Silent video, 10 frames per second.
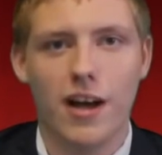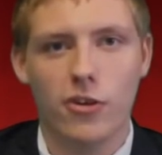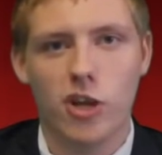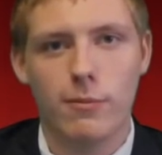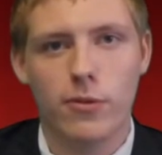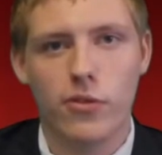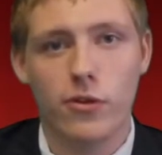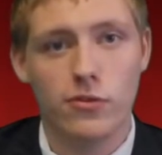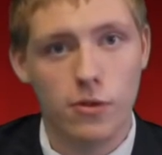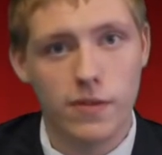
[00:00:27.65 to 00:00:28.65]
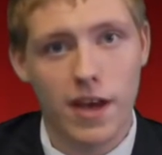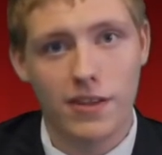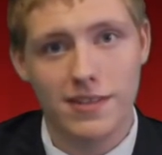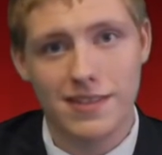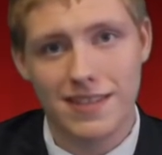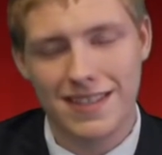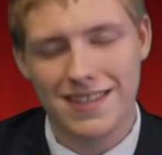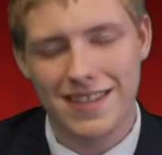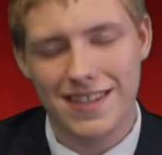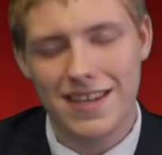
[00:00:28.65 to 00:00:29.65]
October third, two thousand
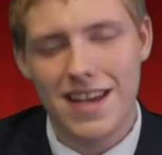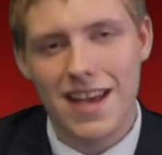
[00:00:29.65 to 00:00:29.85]
sixteen,